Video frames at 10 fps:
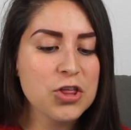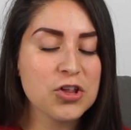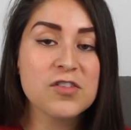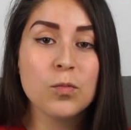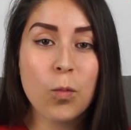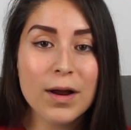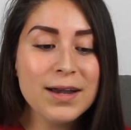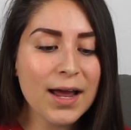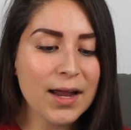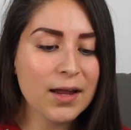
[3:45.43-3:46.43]
Just
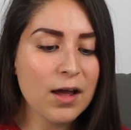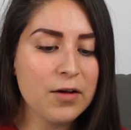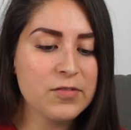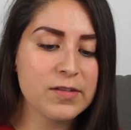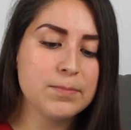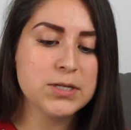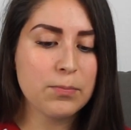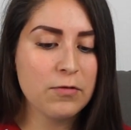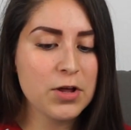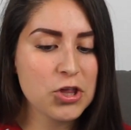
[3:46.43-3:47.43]
one night of sleep
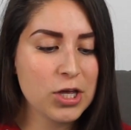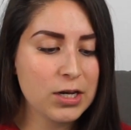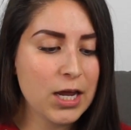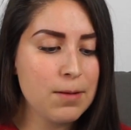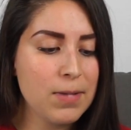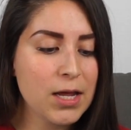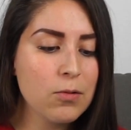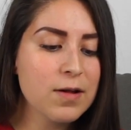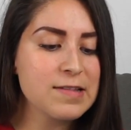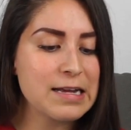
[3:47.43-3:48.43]
deprivation can make
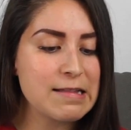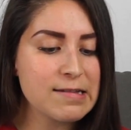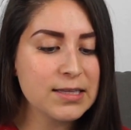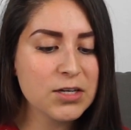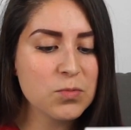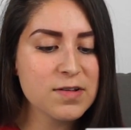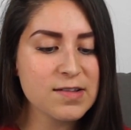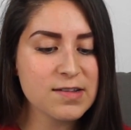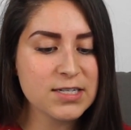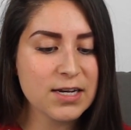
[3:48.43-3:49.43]
you as insulin
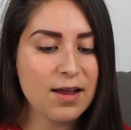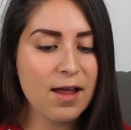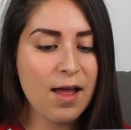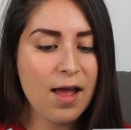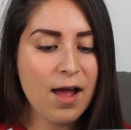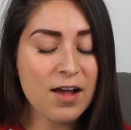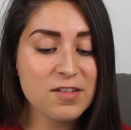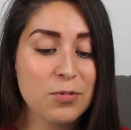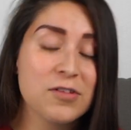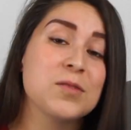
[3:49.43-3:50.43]
resistant
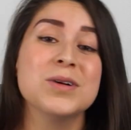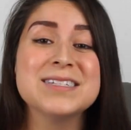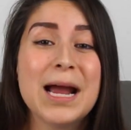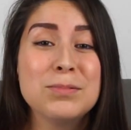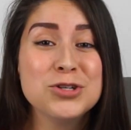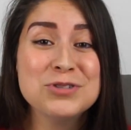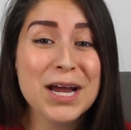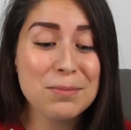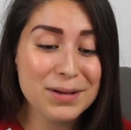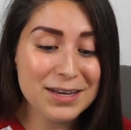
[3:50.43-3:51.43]
as a person with type 2
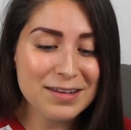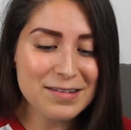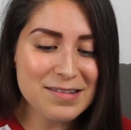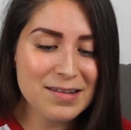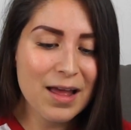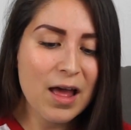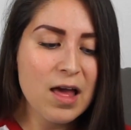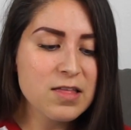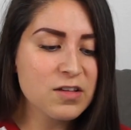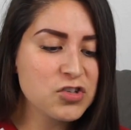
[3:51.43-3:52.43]
diabetes.
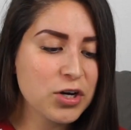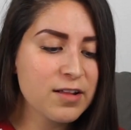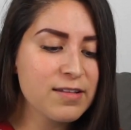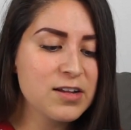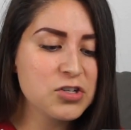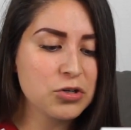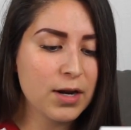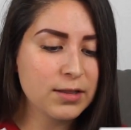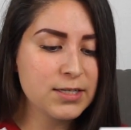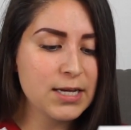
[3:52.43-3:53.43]
This translates
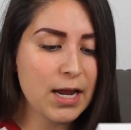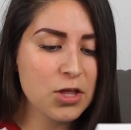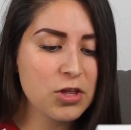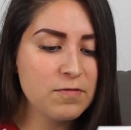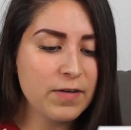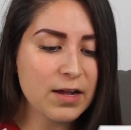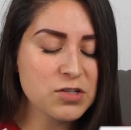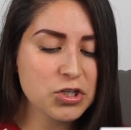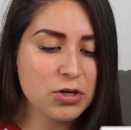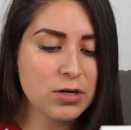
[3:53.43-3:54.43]
directly to aging
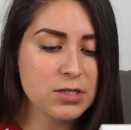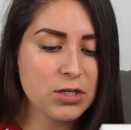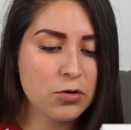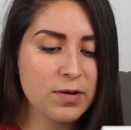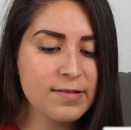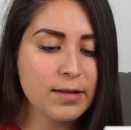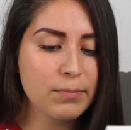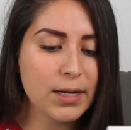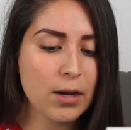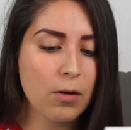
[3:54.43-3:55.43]
faster, decreased
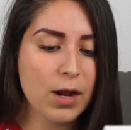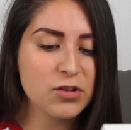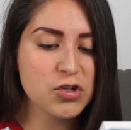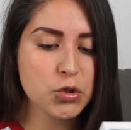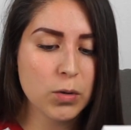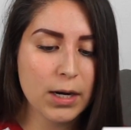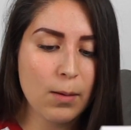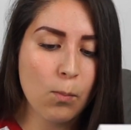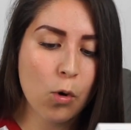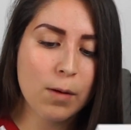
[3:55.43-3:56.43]
libido, and
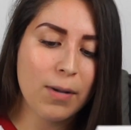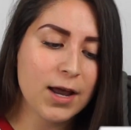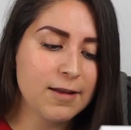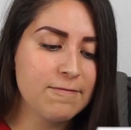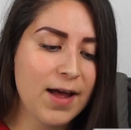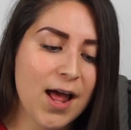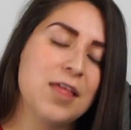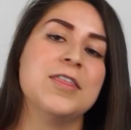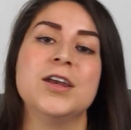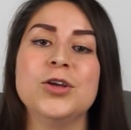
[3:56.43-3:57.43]
storing more body
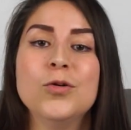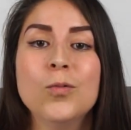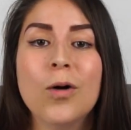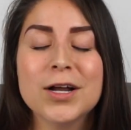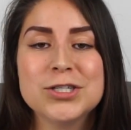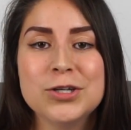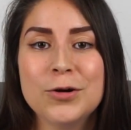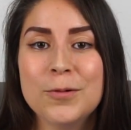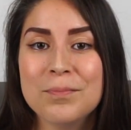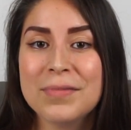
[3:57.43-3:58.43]
fat than you want
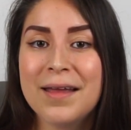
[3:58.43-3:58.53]
to.